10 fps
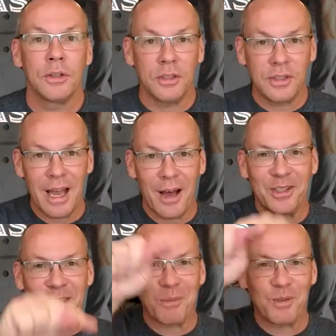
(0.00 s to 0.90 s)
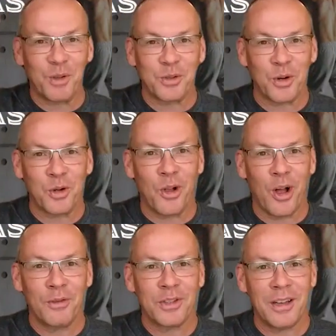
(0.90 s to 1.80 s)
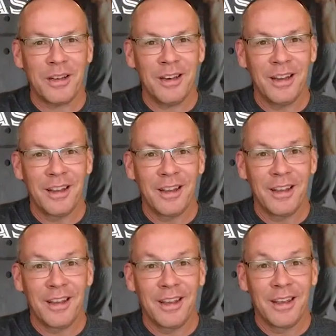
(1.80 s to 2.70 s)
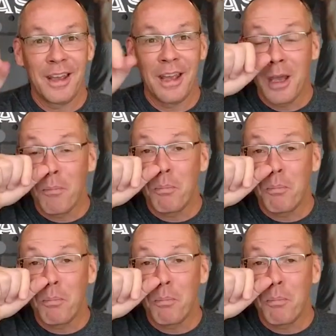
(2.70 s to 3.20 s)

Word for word: You see how this comes full circle all of a sudden? Yep.